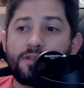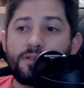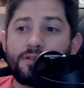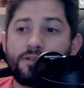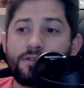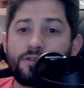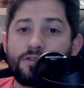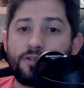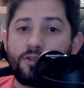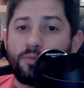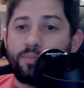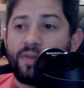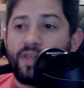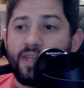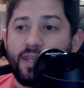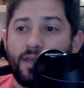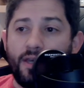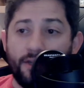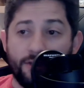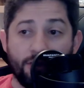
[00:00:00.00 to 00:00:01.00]
to
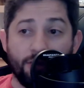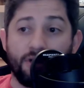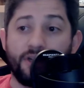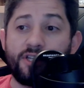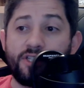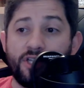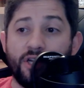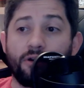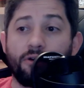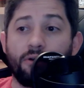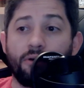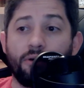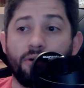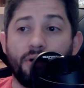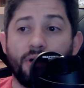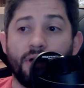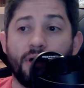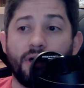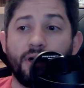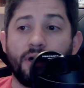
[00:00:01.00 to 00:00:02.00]
be Attorney
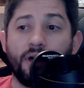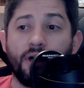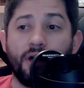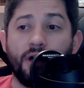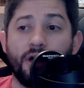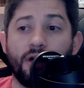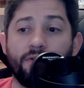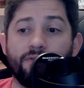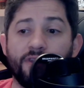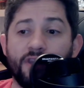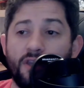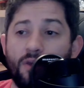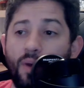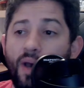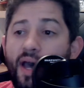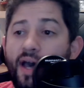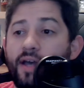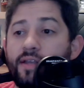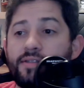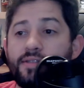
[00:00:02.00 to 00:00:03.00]
General of the U
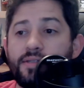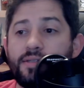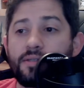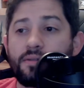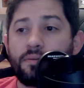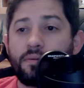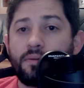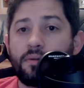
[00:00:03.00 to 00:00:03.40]
S,